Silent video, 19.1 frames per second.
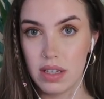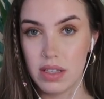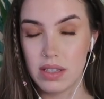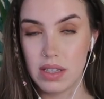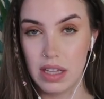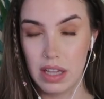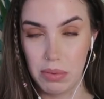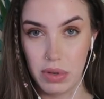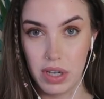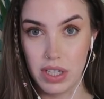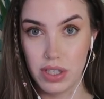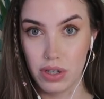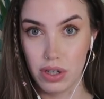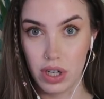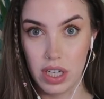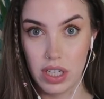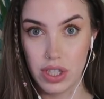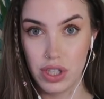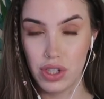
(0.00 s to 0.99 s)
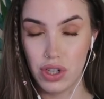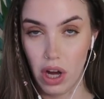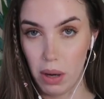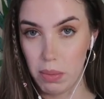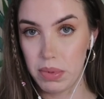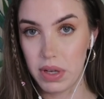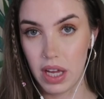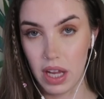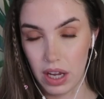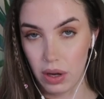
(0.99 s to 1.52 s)
celebrities are gonna
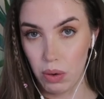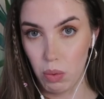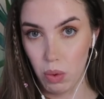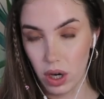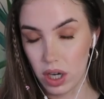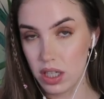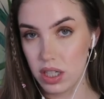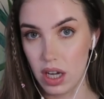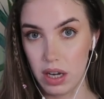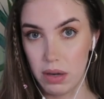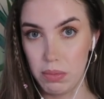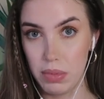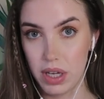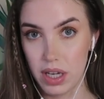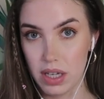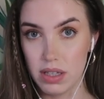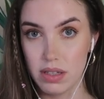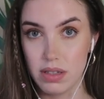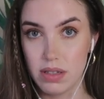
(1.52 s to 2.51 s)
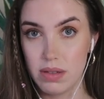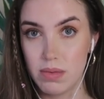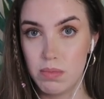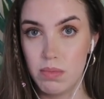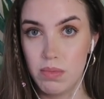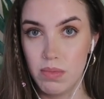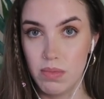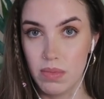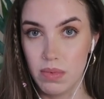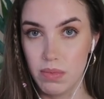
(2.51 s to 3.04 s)
stop getting work done because
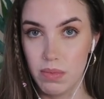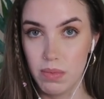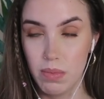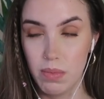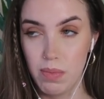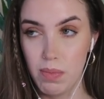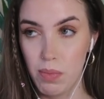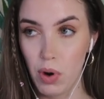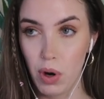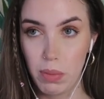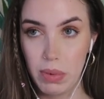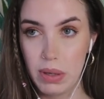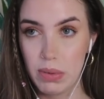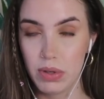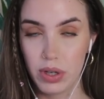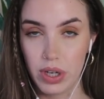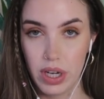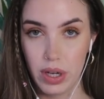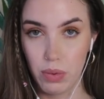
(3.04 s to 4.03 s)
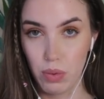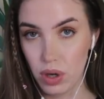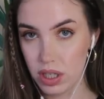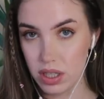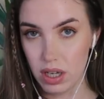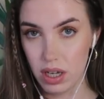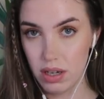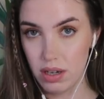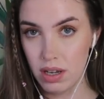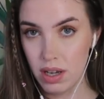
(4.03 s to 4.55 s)
more people are getting work
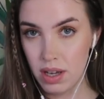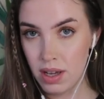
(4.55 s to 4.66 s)
done.